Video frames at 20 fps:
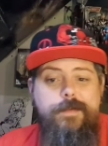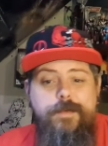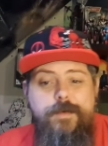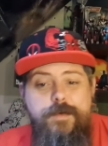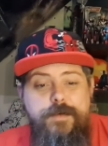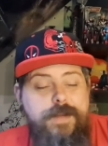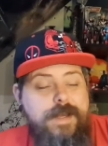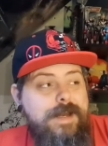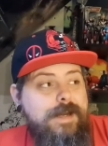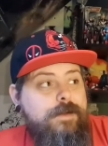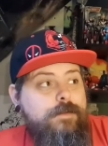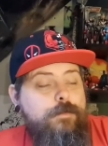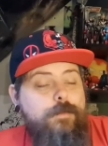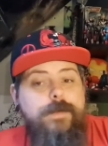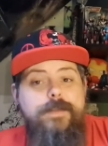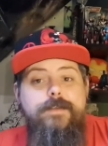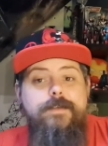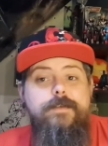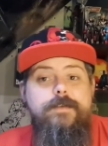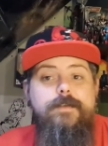third act,
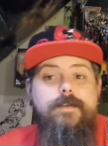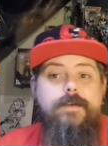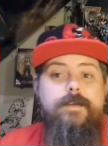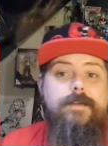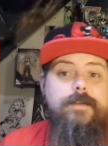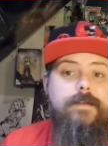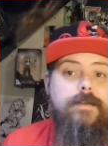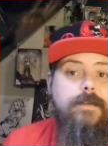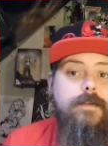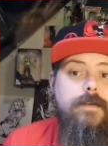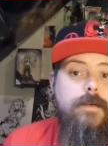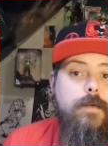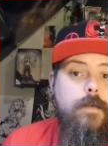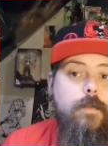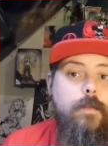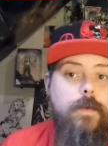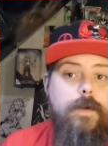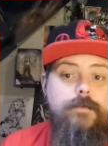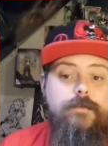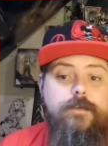when we